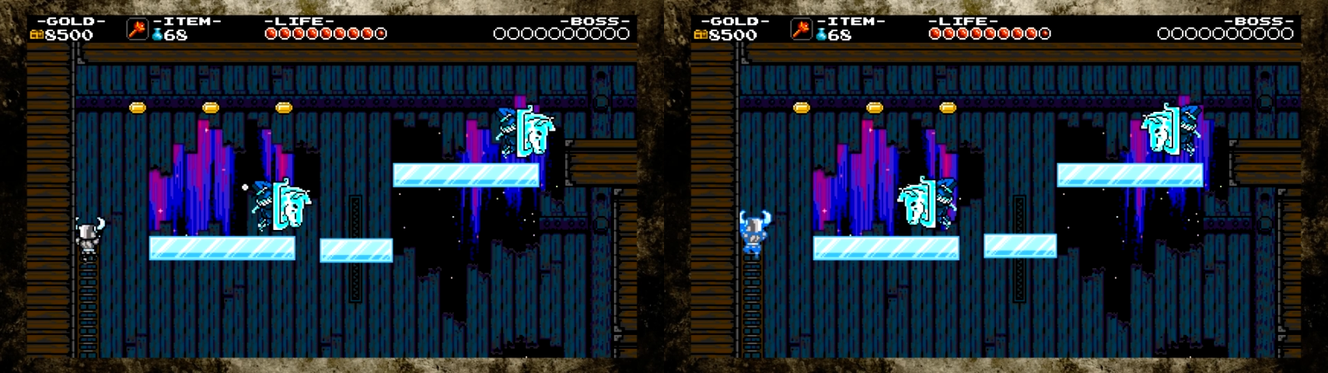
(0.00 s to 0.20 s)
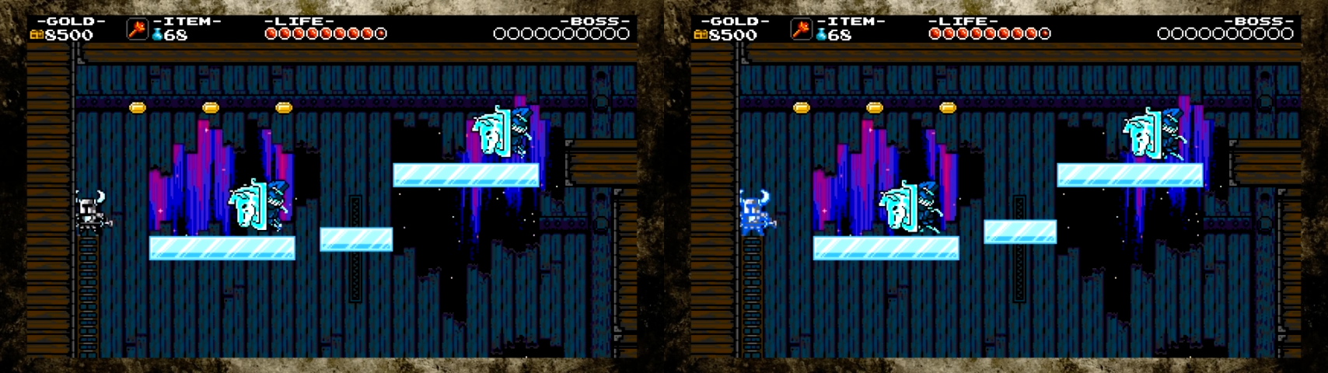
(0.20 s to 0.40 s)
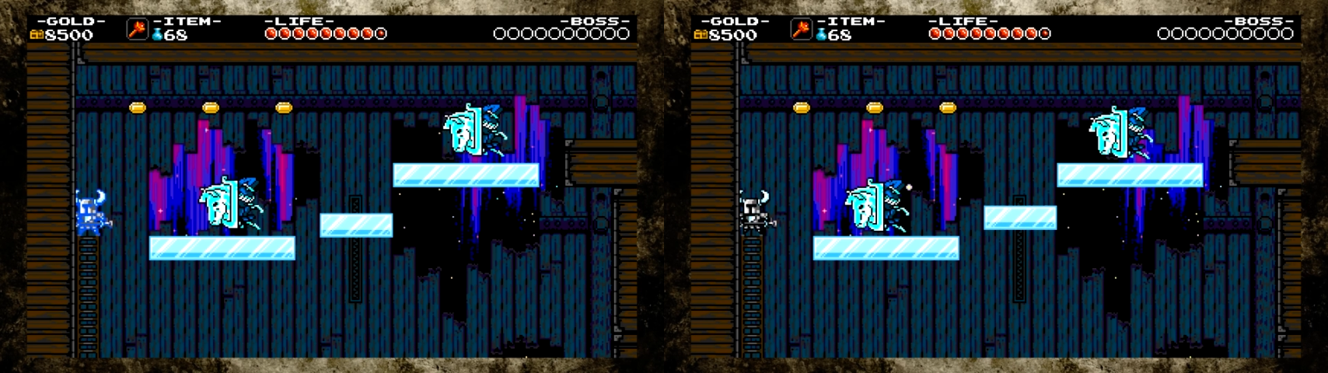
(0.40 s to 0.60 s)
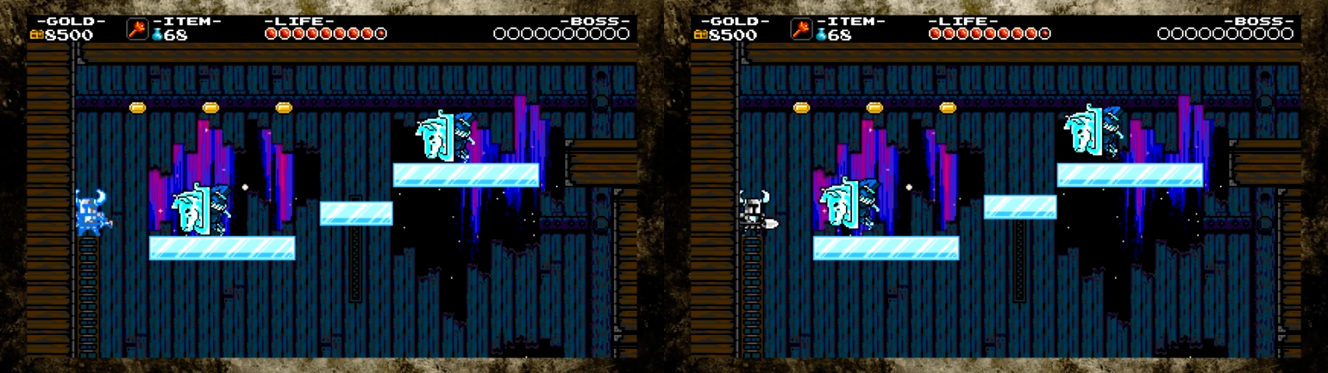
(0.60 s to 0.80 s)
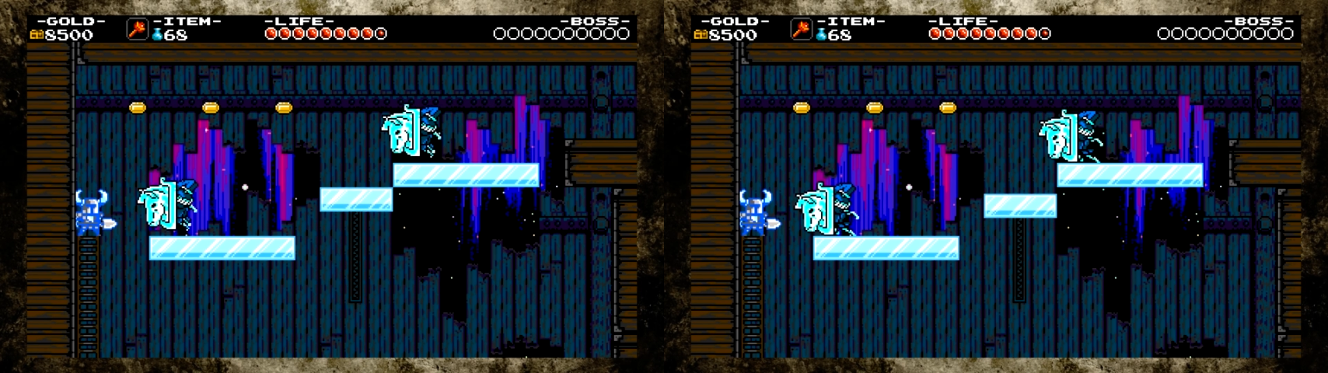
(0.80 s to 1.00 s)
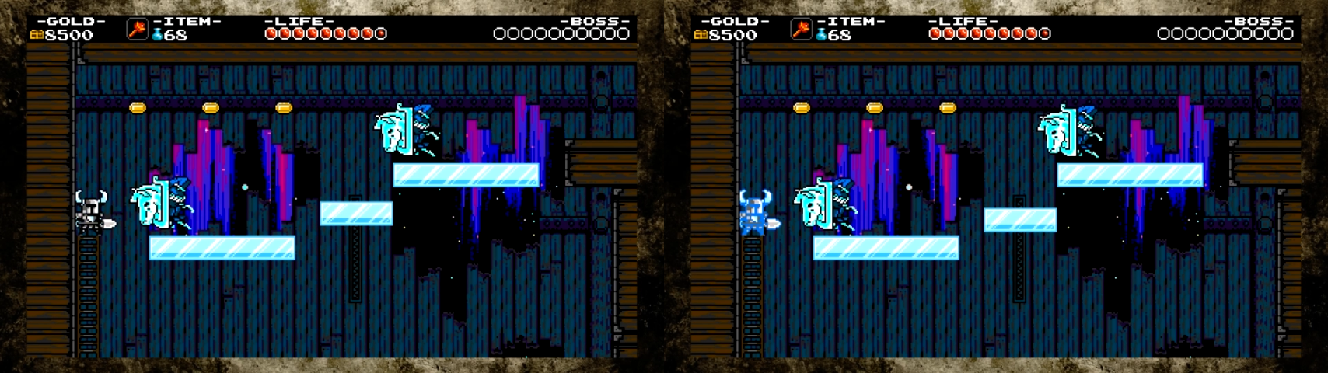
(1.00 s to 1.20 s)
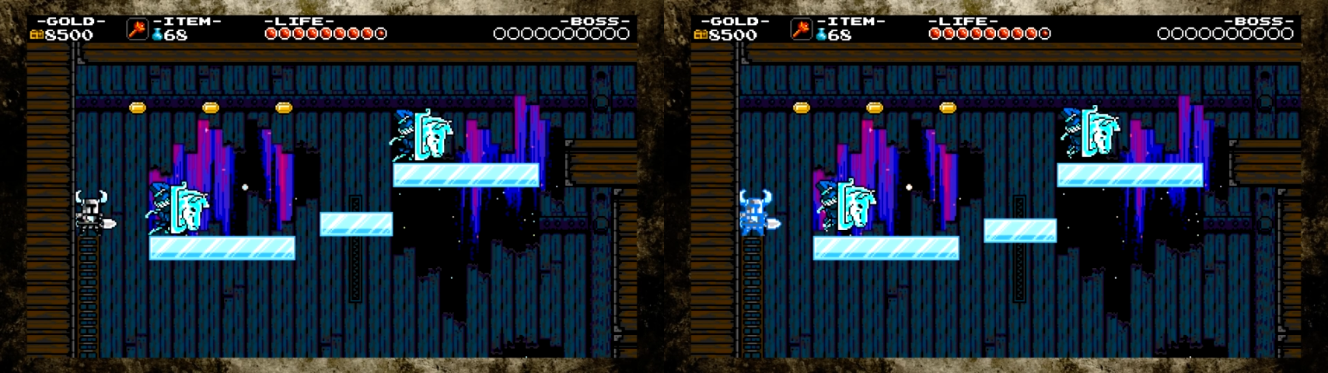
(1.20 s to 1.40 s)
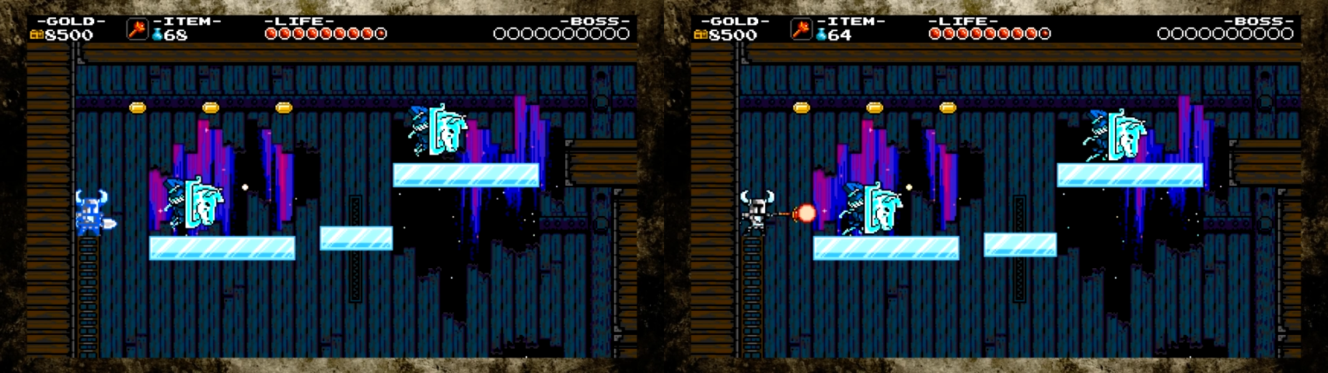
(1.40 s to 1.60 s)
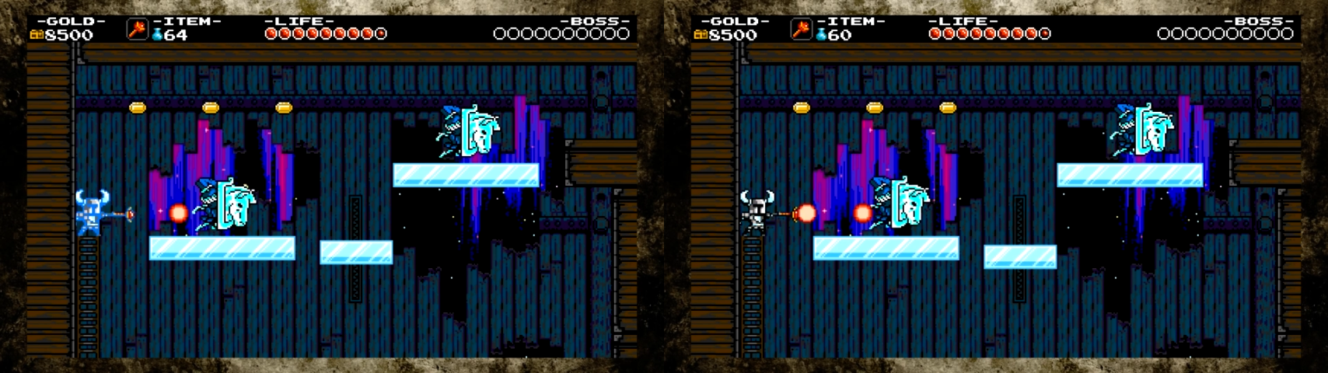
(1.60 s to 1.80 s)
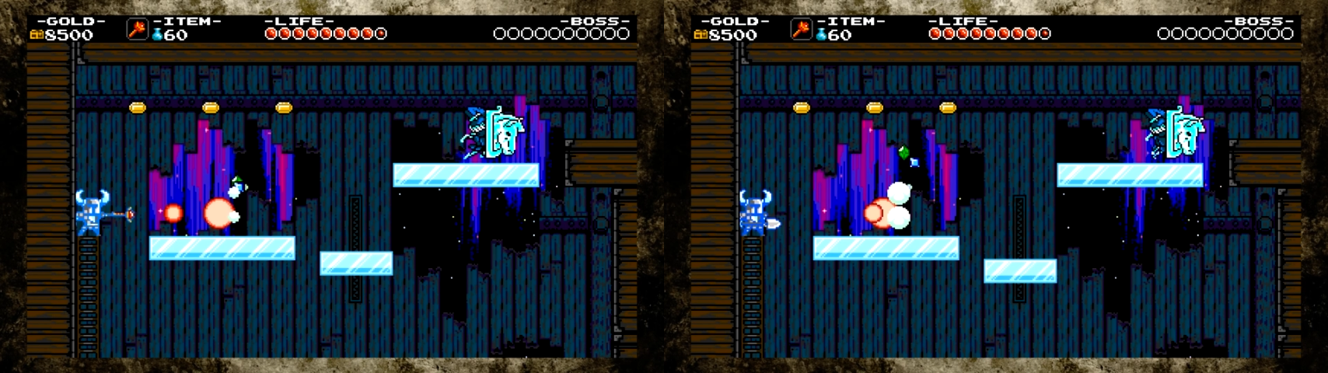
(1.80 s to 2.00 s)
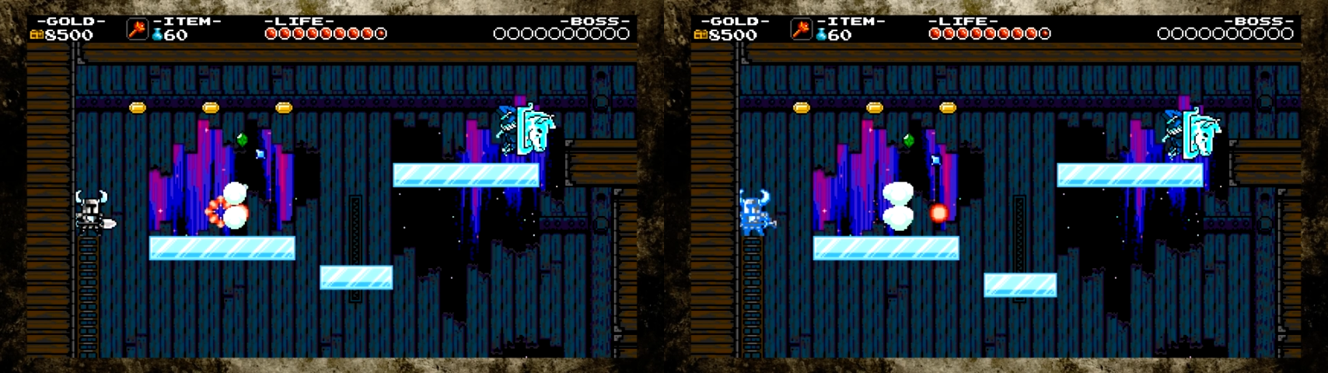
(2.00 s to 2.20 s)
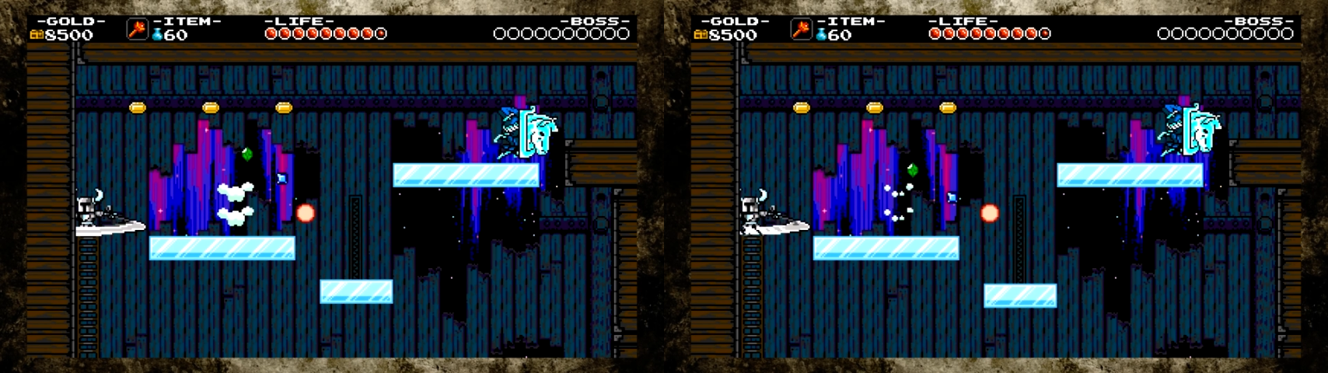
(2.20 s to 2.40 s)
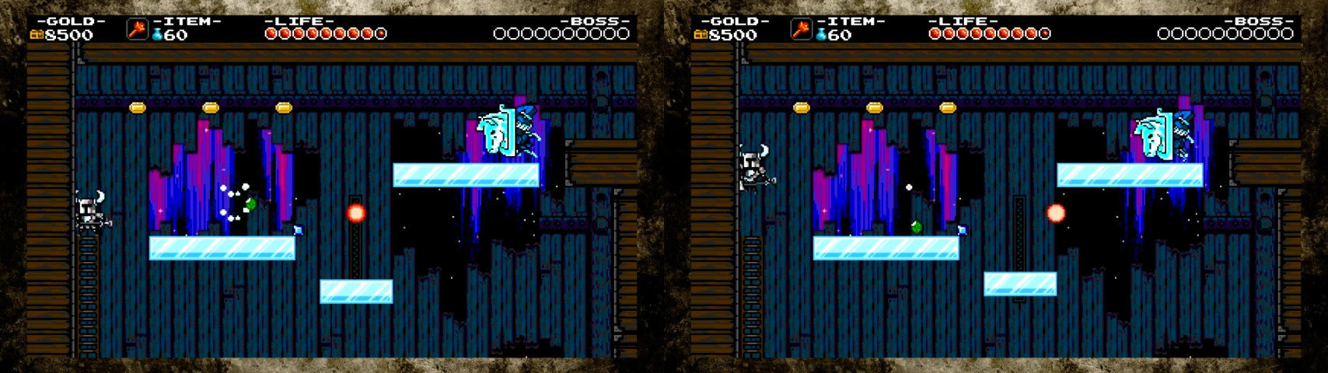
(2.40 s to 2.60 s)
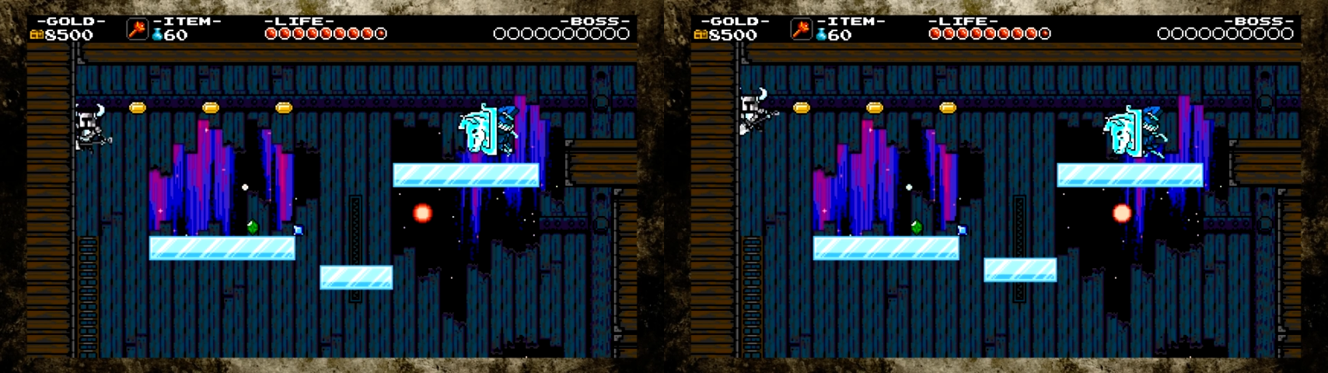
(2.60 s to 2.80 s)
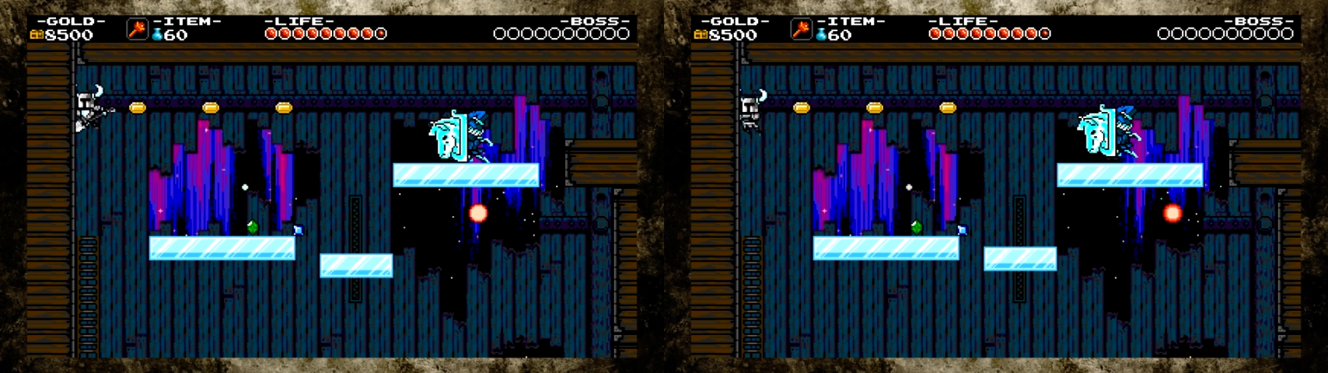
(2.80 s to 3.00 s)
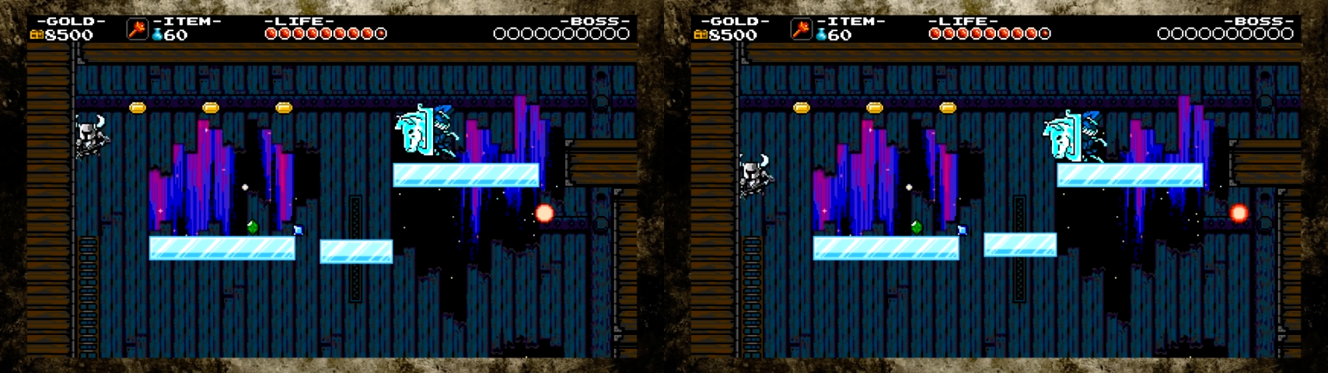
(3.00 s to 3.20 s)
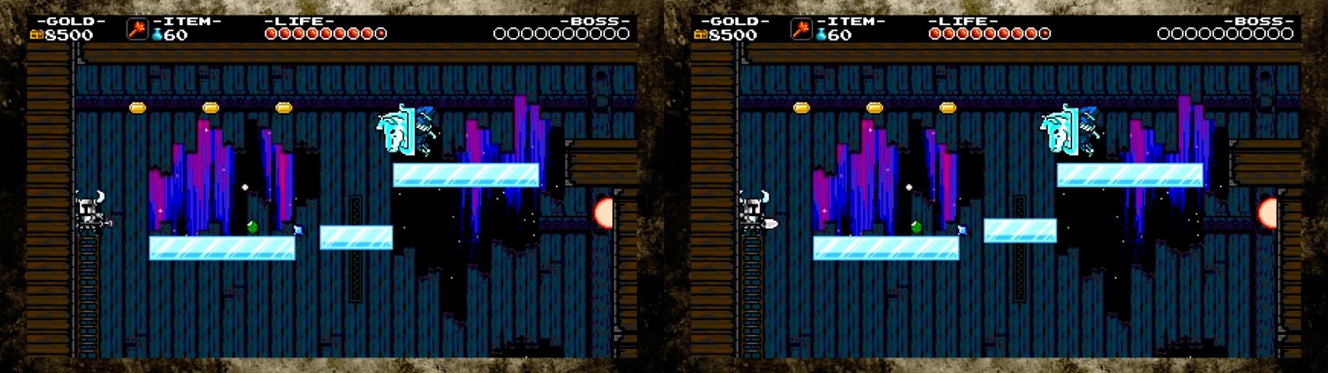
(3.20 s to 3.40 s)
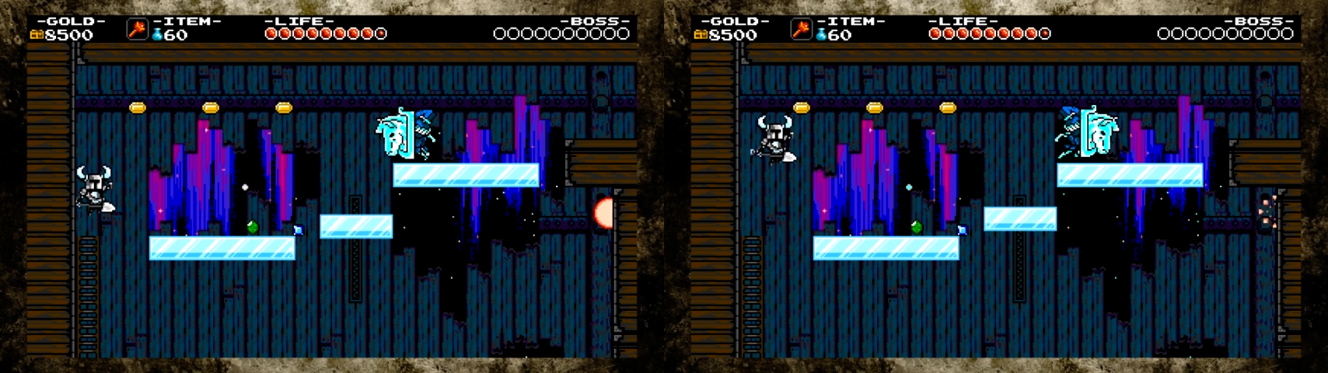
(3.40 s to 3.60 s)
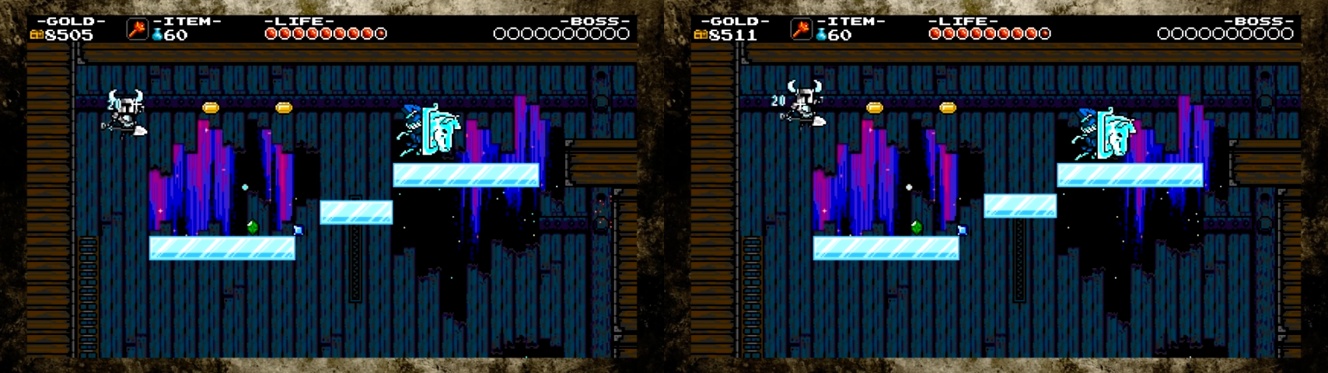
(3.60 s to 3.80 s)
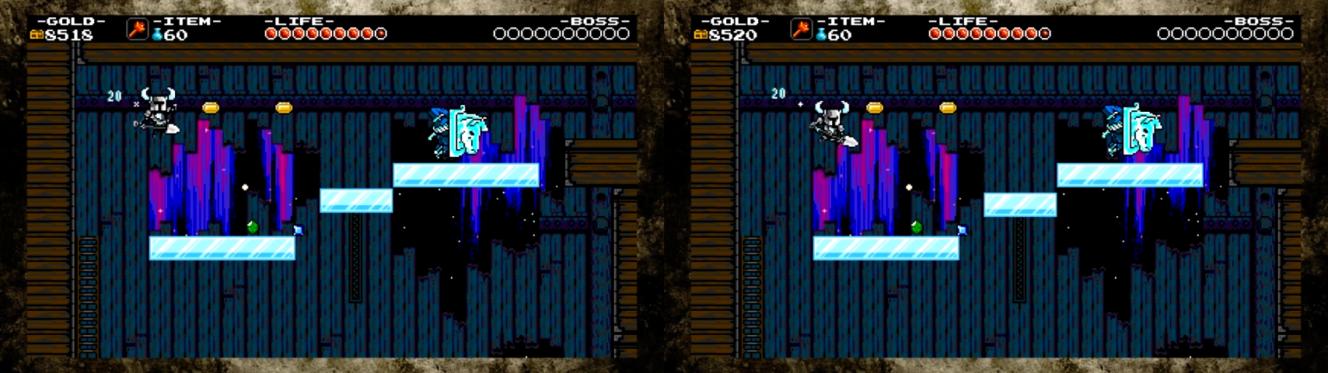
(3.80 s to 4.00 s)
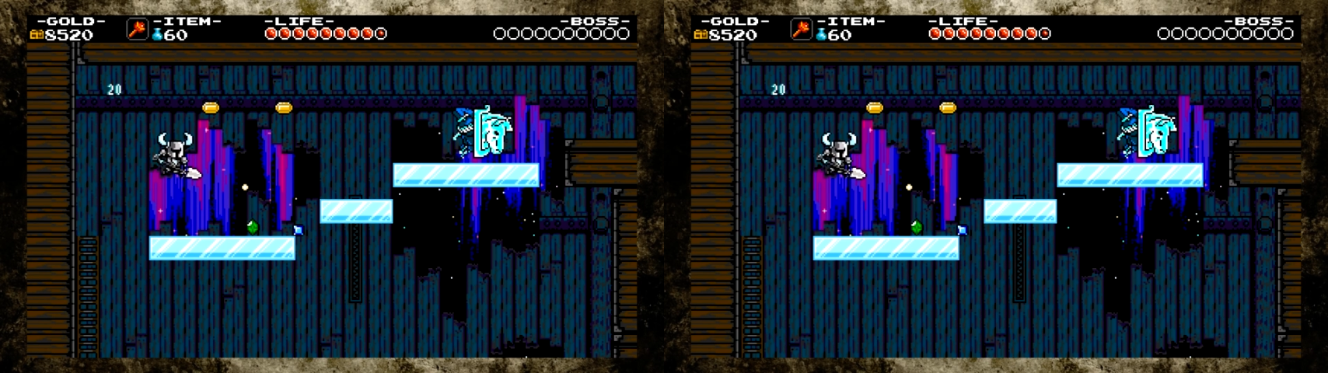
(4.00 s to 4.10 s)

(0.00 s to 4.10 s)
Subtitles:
Nobody's mouth can be seen.